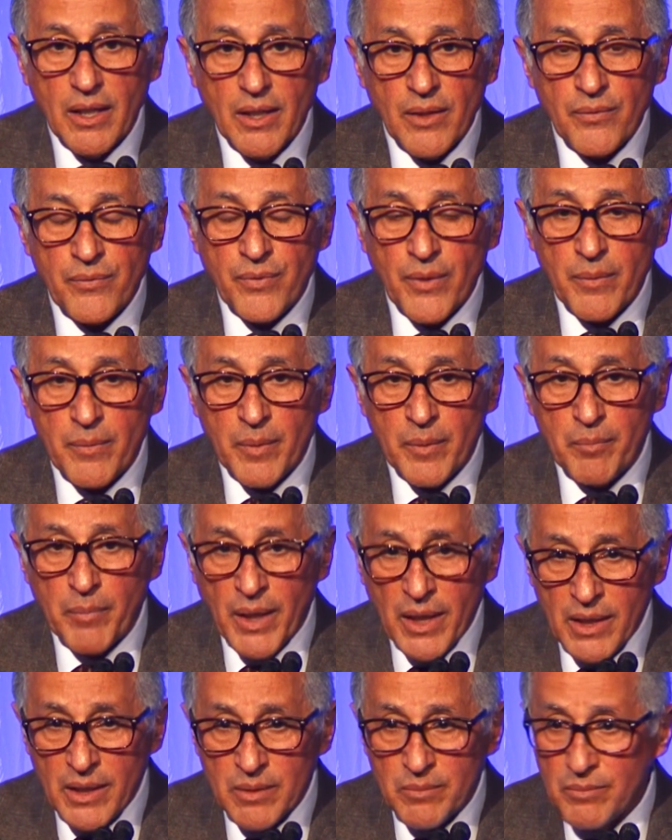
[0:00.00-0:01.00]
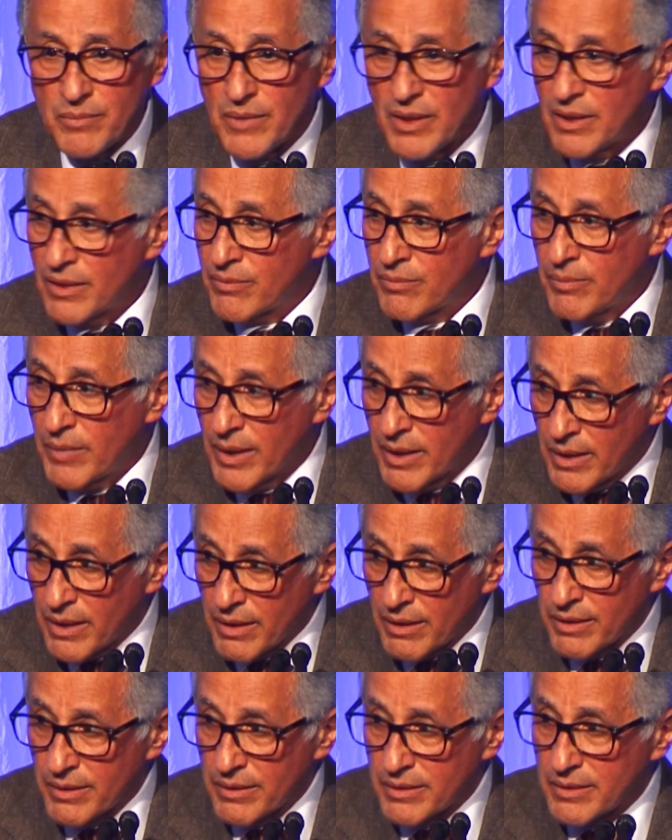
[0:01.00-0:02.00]
From the bottom of my
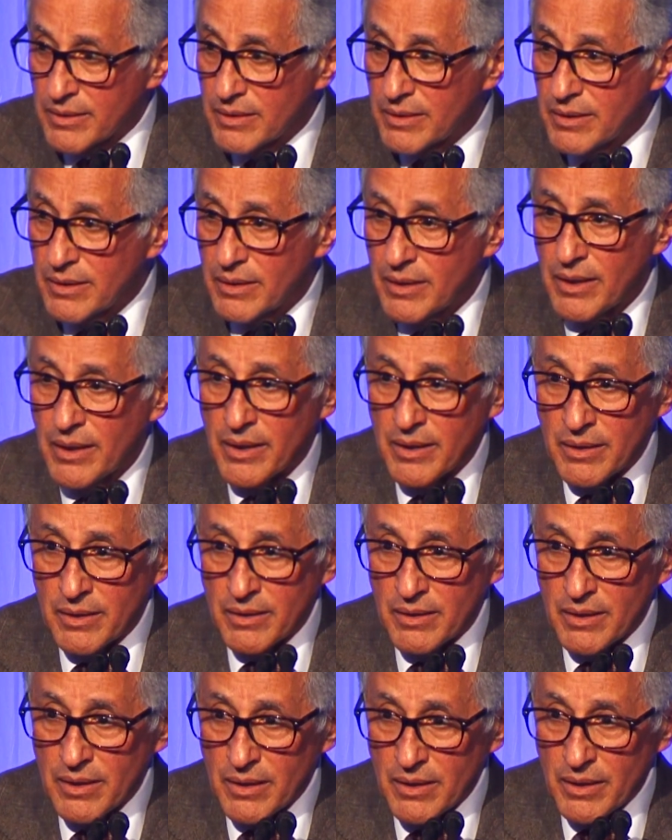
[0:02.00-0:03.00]
heart and